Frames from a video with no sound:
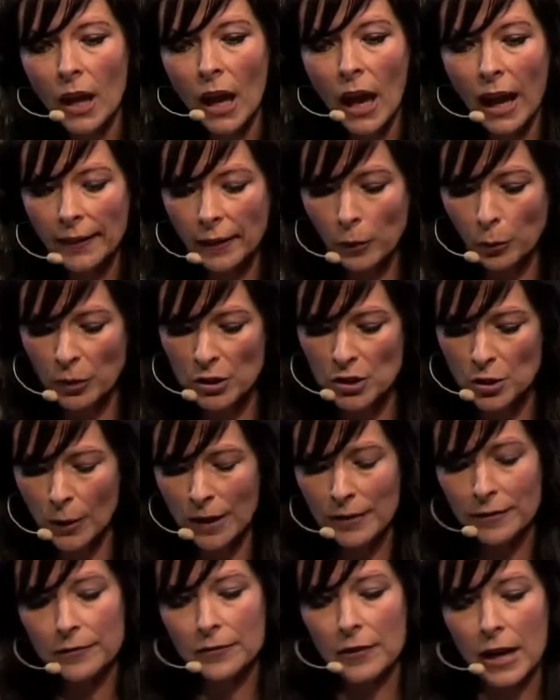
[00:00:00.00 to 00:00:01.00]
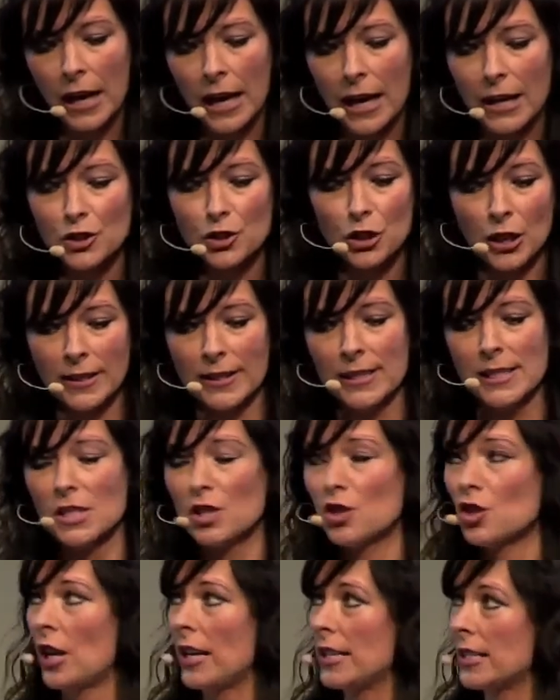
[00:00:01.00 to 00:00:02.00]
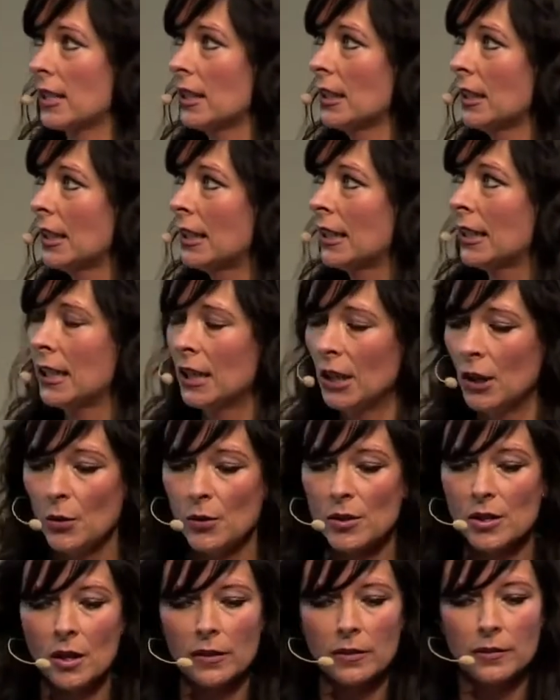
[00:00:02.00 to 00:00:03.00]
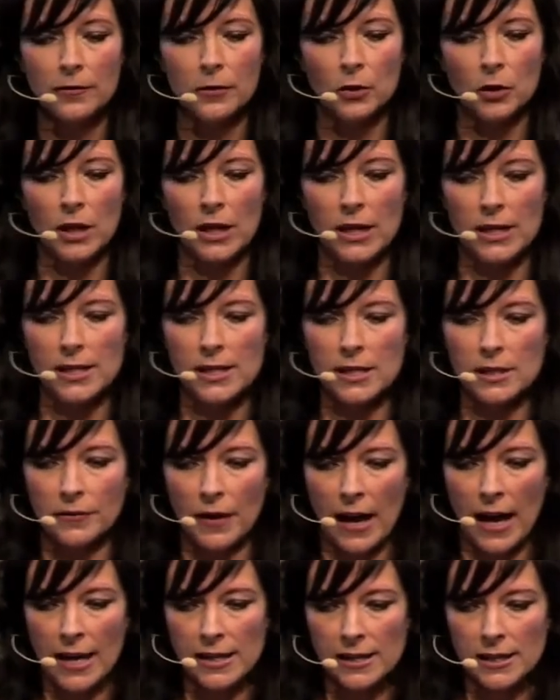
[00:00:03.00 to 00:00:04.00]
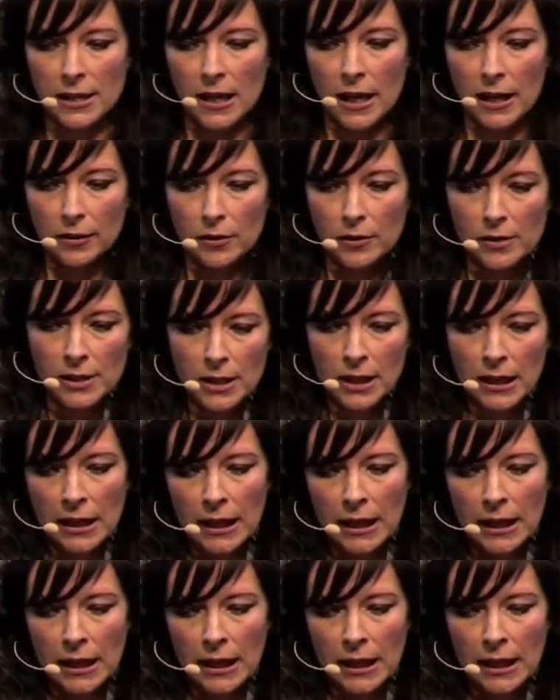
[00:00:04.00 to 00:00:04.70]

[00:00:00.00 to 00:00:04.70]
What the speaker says: And then we do have, this is Jaden, who's got the funkiest of hairstyles.